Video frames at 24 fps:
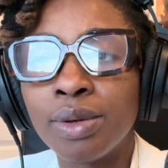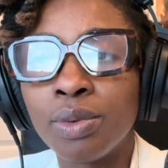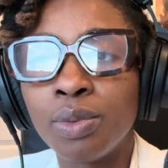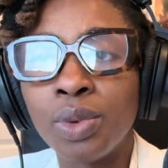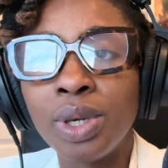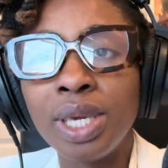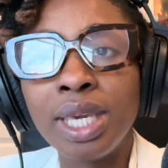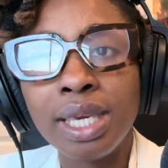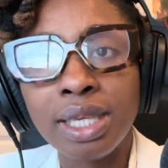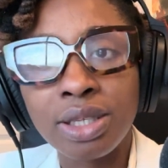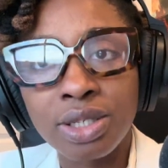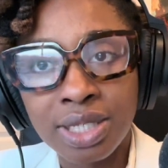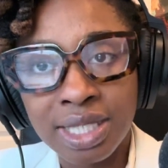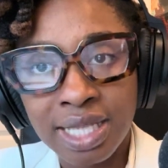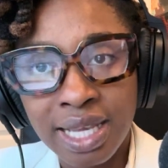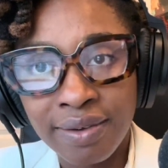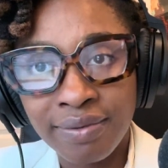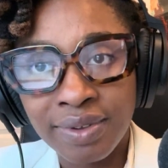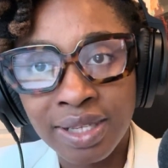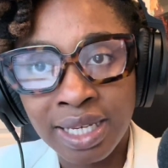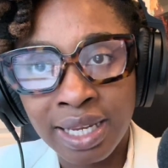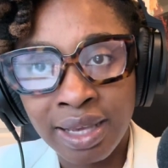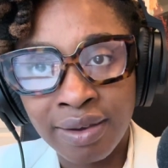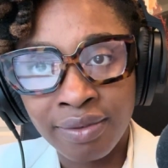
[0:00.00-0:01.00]
We just
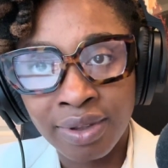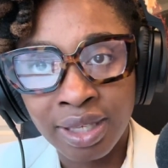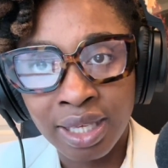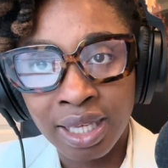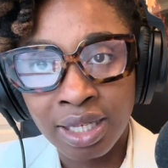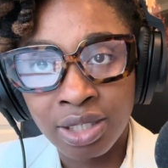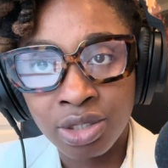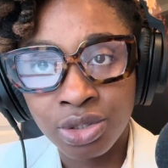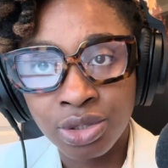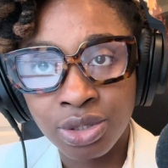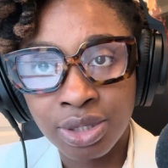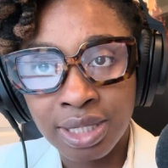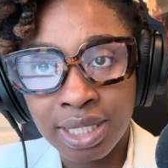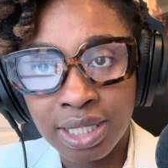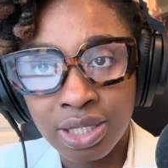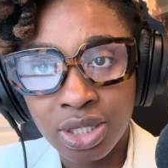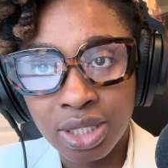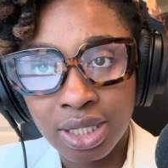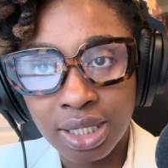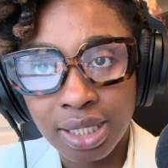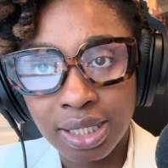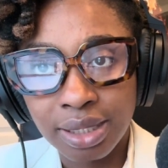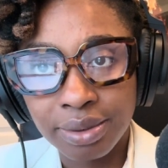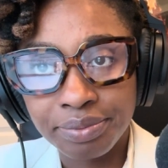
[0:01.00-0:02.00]
have to navigate it
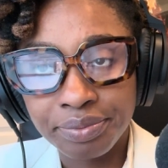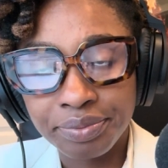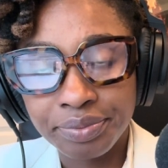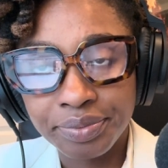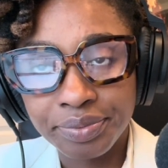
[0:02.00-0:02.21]
strategically.